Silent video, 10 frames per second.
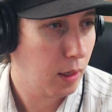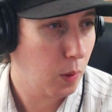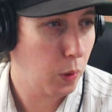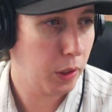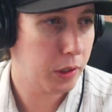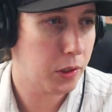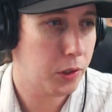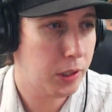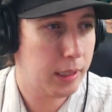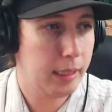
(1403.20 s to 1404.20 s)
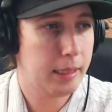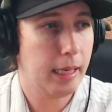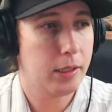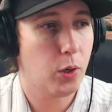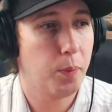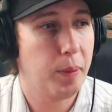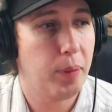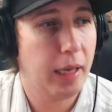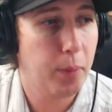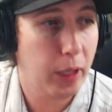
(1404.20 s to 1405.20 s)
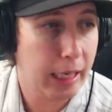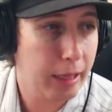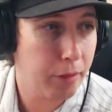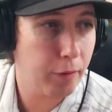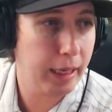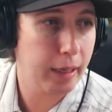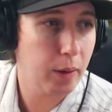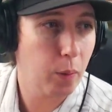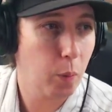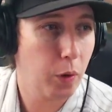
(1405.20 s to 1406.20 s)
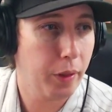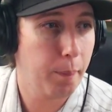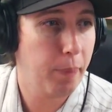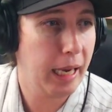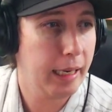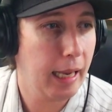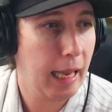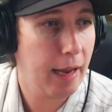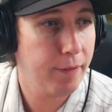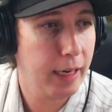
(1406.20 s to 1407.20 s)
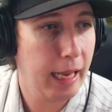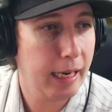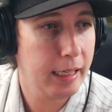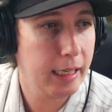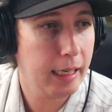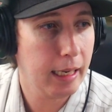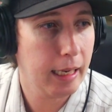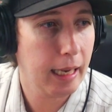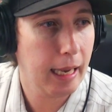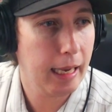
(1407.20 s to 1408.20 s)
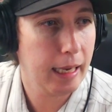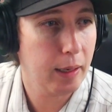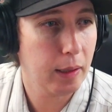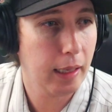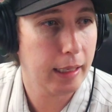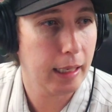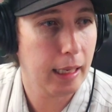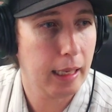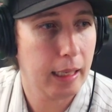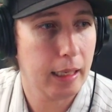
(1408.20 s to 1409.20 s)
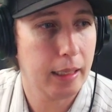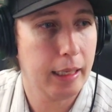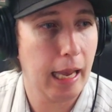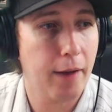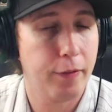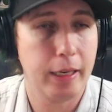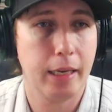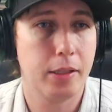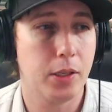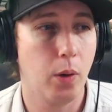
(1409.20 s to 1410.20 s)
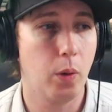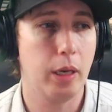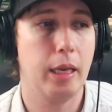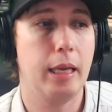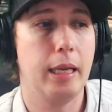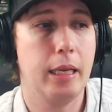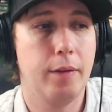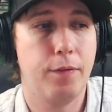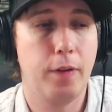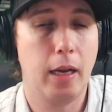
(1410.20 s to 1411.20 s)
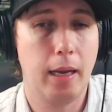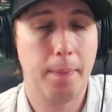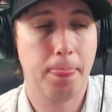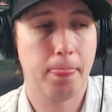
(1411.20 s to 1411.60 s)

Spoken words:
Will Insurgency Sandstorm be playable at E3? Will the beta have an NDA like the alpha did? So if the